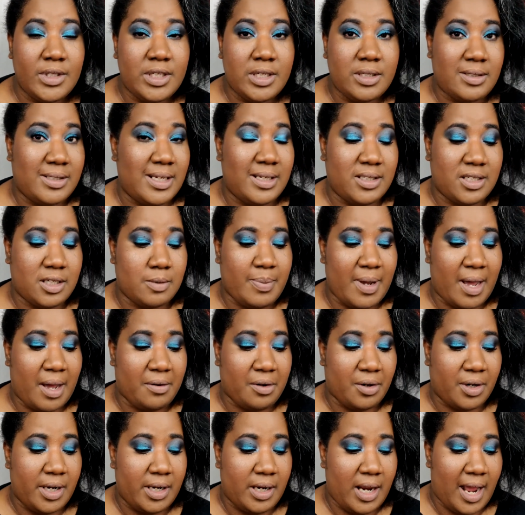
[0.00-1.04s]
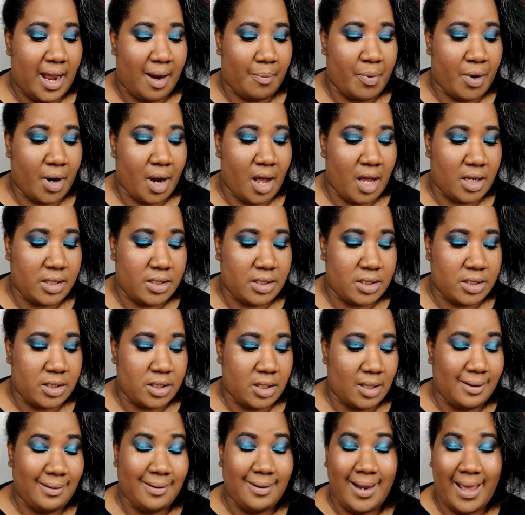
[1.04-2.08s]
tinted powder in Apricot
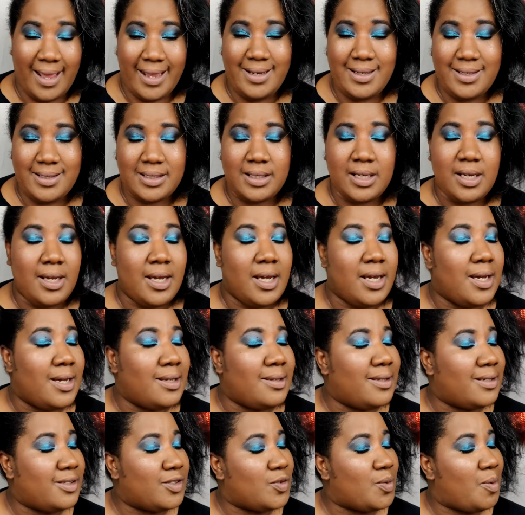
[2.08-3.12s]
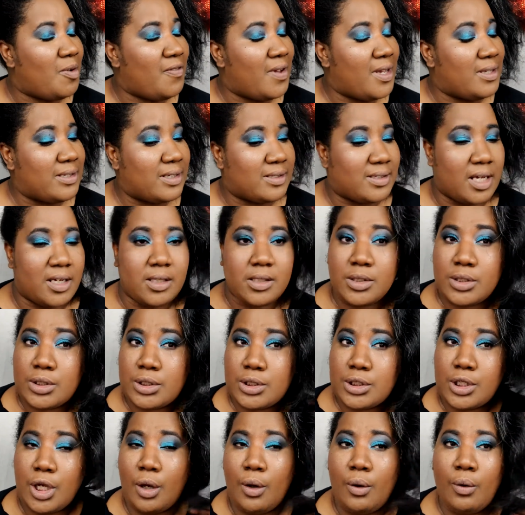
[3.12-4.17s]
Light. And this is what my face looks like.
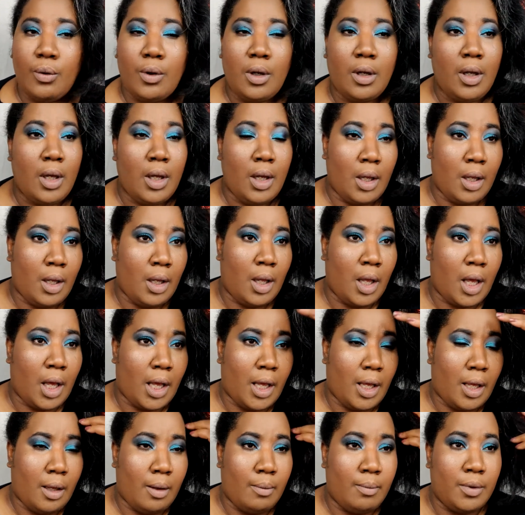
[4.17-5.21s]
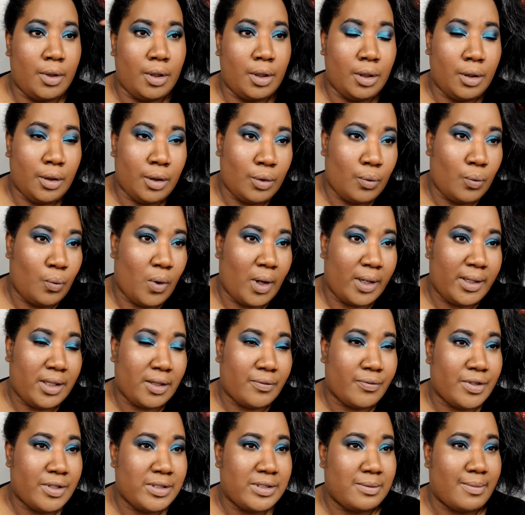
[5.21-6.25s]
So, what
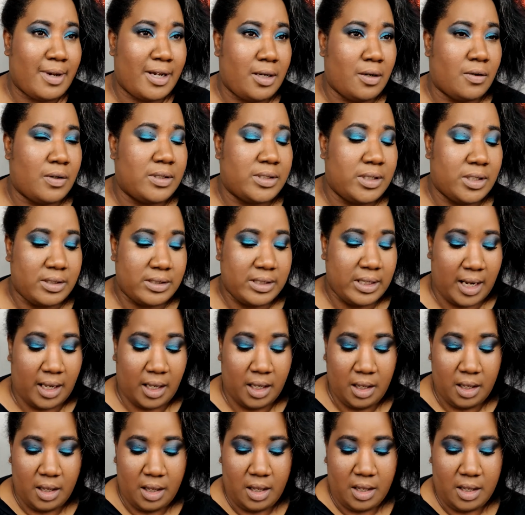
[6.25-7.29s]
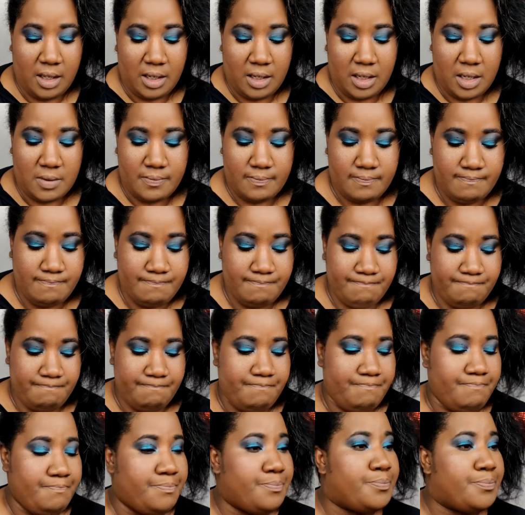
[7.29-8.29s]
difference am I noticing today? You